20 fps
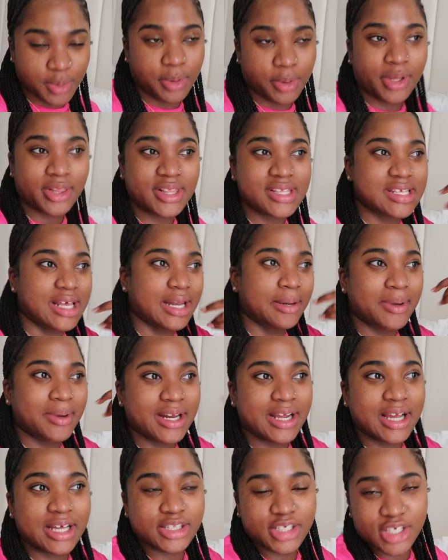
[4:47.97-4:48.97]
We're
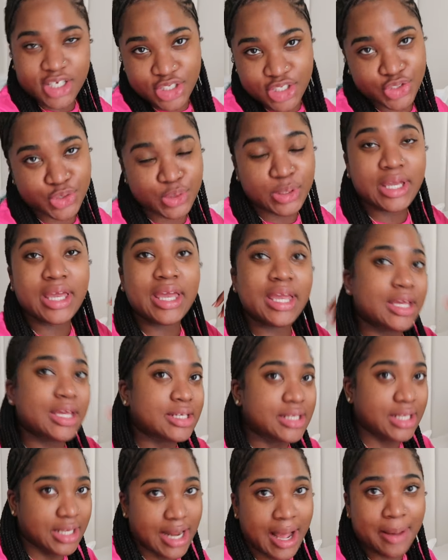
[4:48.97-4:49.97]
celebrating out the country
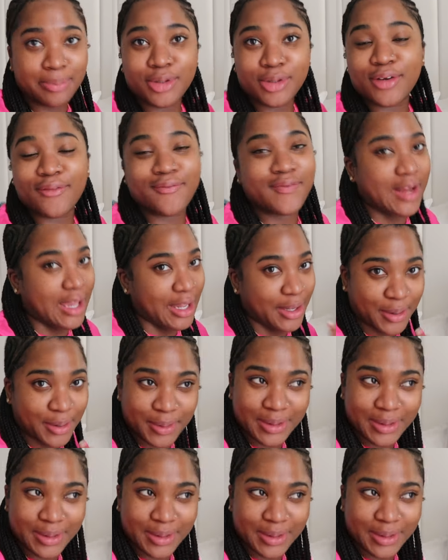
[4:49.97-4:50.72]
and did hopped on a flight.